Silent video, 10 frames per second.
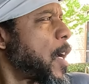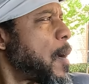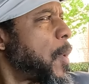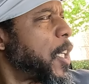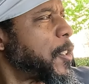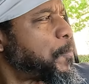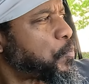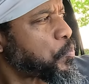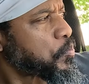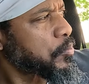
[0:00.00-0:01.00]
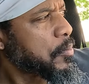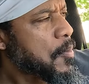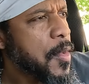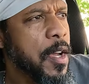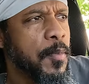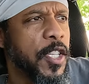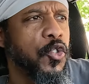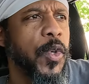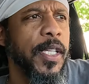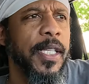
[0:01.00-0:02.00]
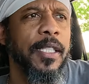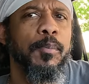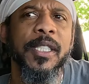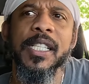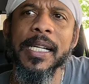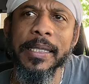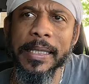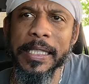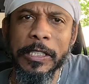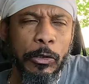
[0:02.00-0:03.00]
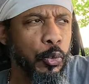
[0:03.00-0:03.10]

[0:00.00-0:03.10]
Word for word: I got my my sweet cake, my chocolate cake,